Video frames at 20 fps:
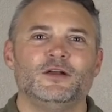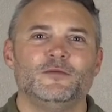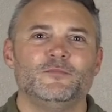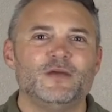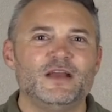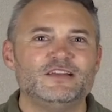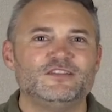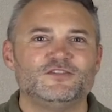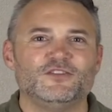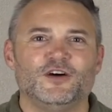
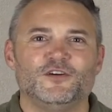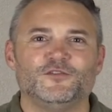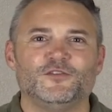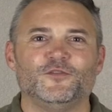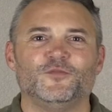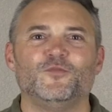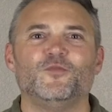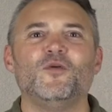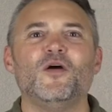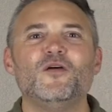based off
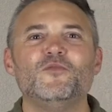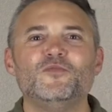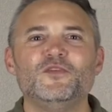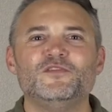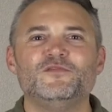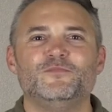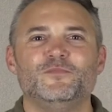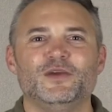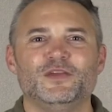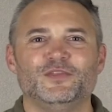of what
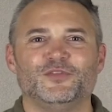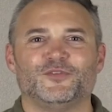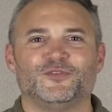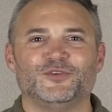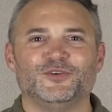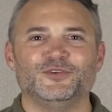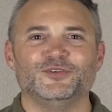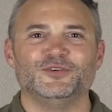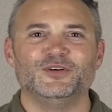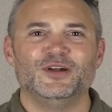we've been
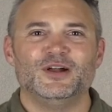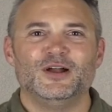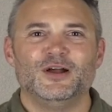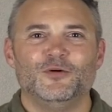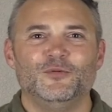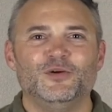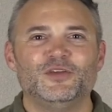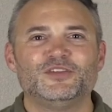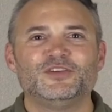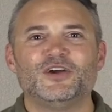through
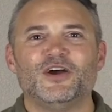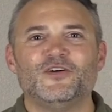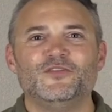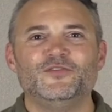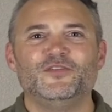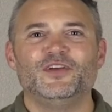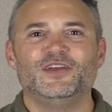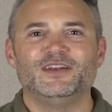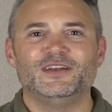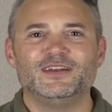with
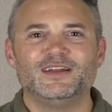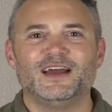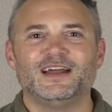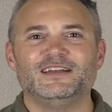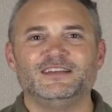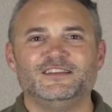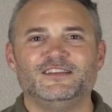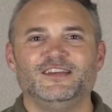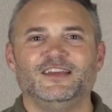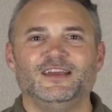
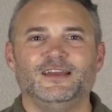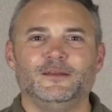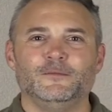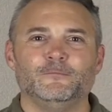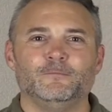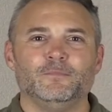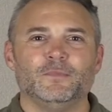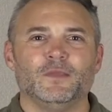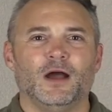COVID-19,